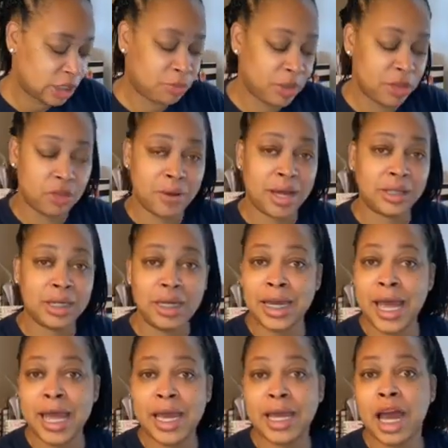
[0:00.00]
But throughout the
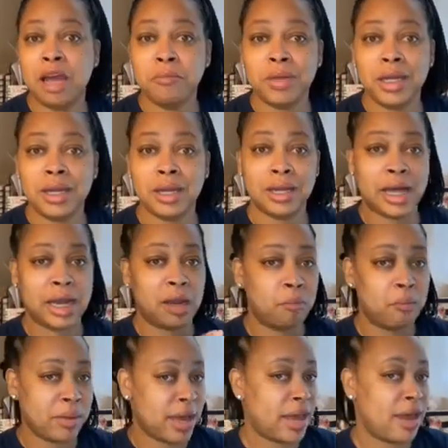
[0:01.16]
day, I'm eating a lot of
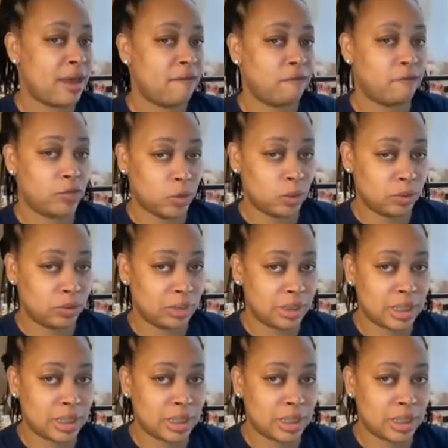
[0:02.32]
bad foods.